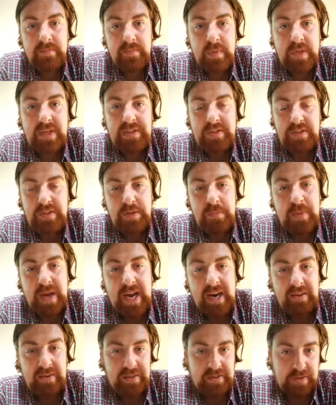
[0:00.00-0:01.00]
Because there's a
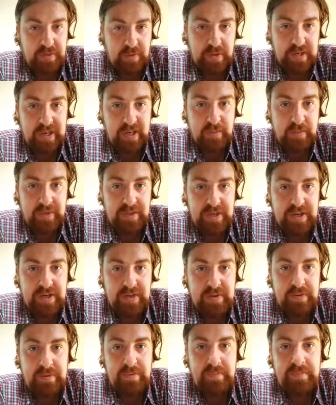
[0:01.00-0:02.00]
battle that's going on within
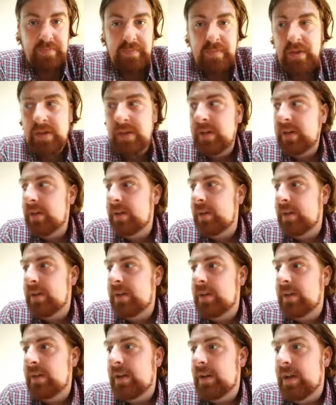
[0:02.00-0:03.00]
you.
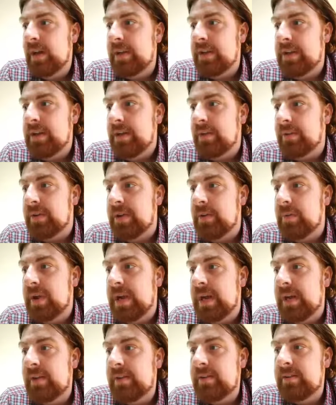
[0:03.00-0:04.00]
And the only
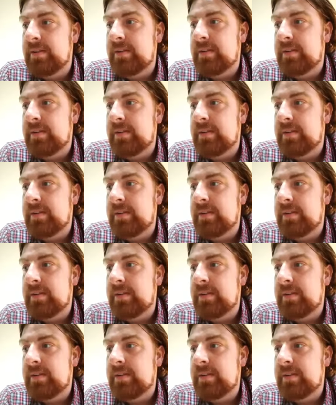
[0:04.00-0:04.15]
way